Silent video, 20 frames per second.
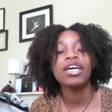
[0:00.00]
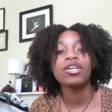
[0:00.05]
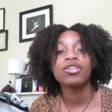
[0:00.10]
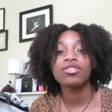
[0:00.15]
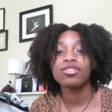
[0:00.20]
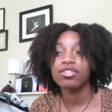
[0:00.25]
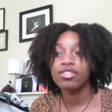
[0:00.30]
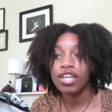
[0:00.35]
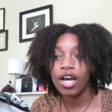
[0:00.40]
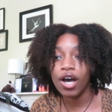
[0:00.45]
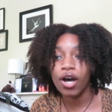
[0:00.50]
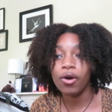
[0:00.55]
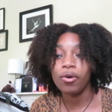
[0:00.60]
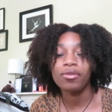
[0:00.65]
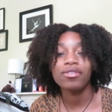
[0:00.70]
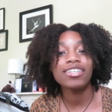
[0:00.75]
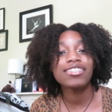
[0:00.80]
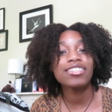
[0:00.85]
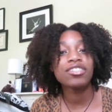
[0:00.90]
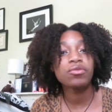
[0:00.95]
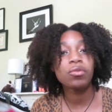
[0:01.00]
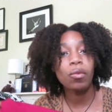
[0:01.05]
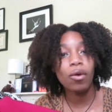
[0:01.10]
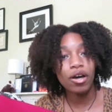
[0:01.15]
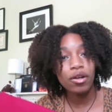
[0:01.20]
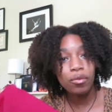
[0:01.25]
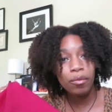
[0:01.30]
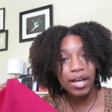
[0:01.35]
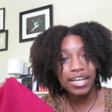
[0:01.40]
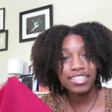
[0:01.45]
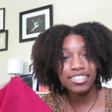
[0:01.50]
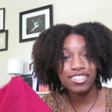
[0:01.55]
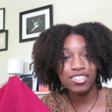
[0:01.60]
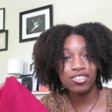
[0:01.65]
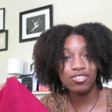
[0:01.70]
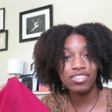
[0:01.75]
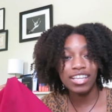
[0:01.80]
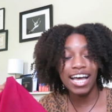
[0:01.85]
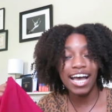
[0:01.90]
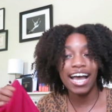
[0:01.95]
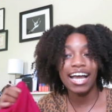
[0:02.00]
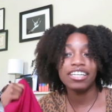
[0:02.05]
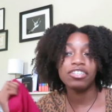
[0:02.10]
So this is one way to do that.